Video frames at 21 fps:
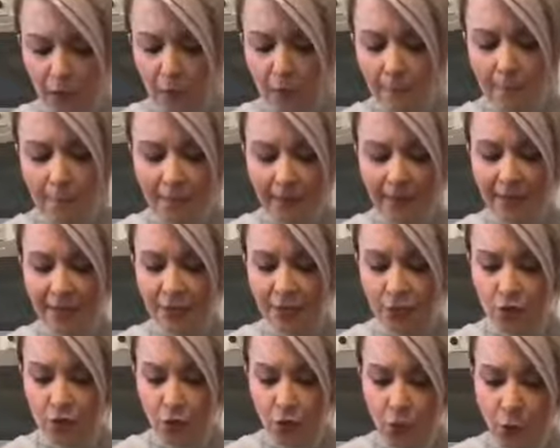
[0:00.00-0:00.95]
make
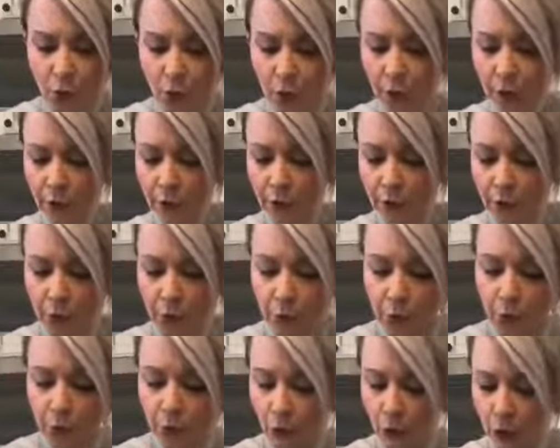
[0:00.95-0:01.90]
sure you
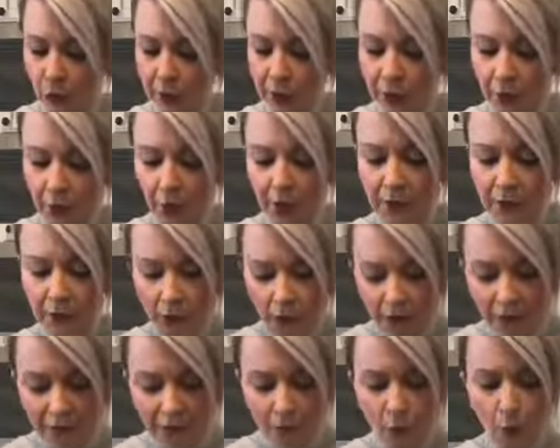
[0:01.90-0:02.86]
put
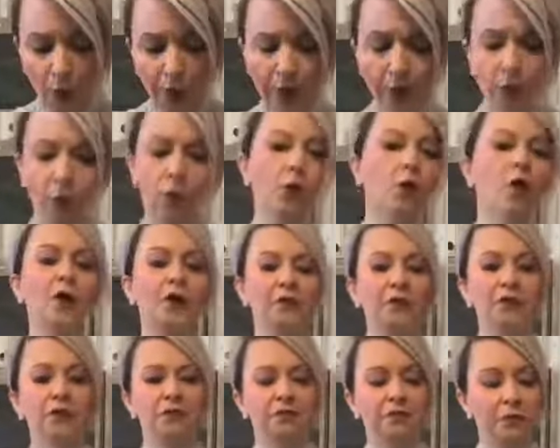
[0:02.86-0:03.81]
enough oil on
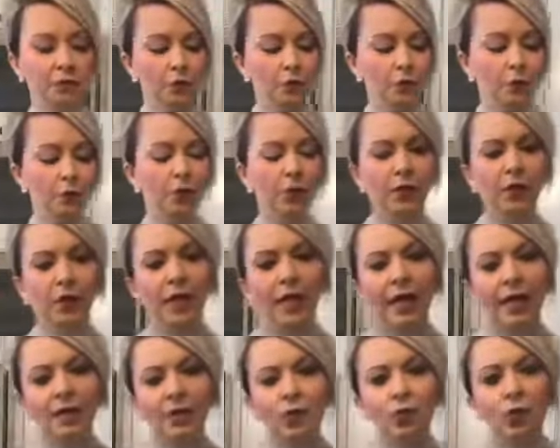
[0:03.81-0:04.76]
your food
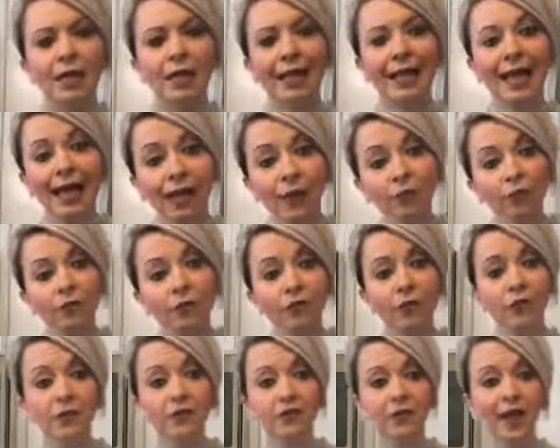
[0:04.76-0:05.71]
and you account for
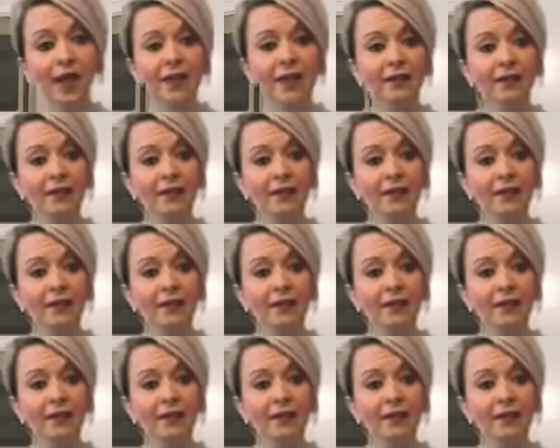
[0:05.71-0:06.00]
the fact